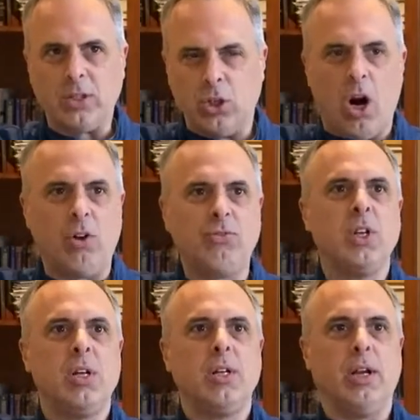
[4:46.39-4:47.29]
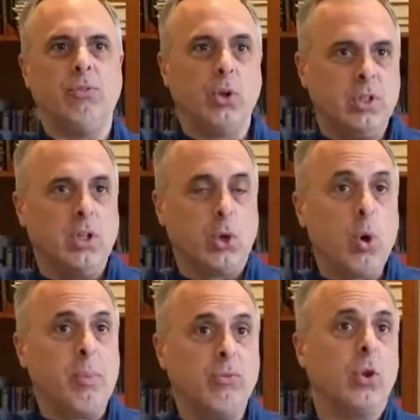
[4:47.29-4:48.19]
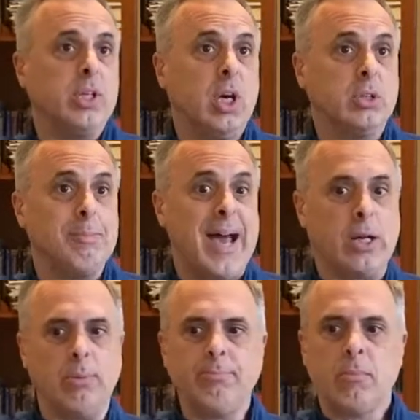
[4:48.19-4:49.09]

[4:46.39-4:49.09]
In golf, equipment really does matter.